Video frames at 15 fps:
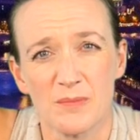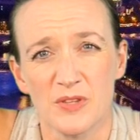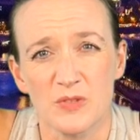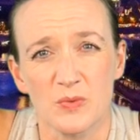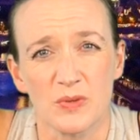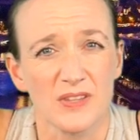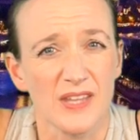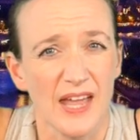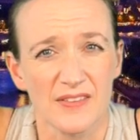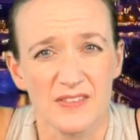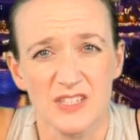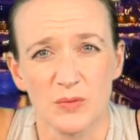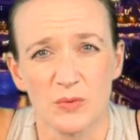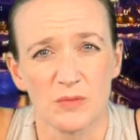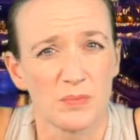members with
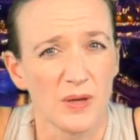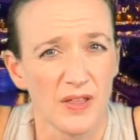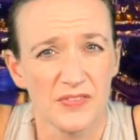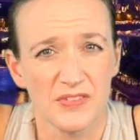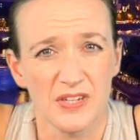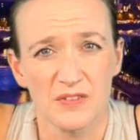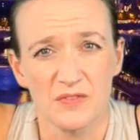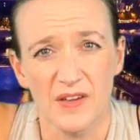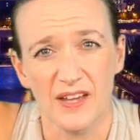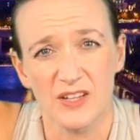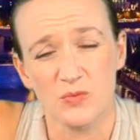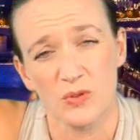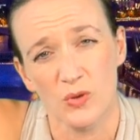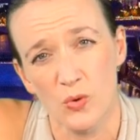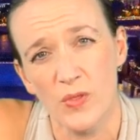cancer, with birth
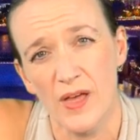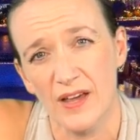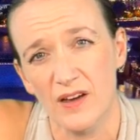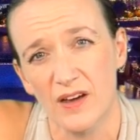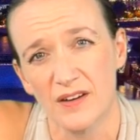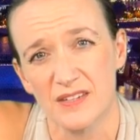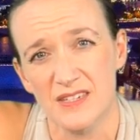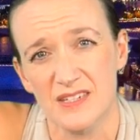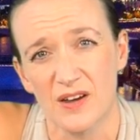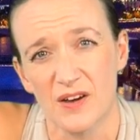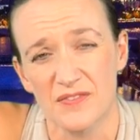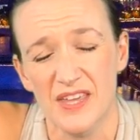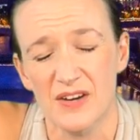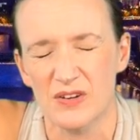defects, with all that kind of stuff.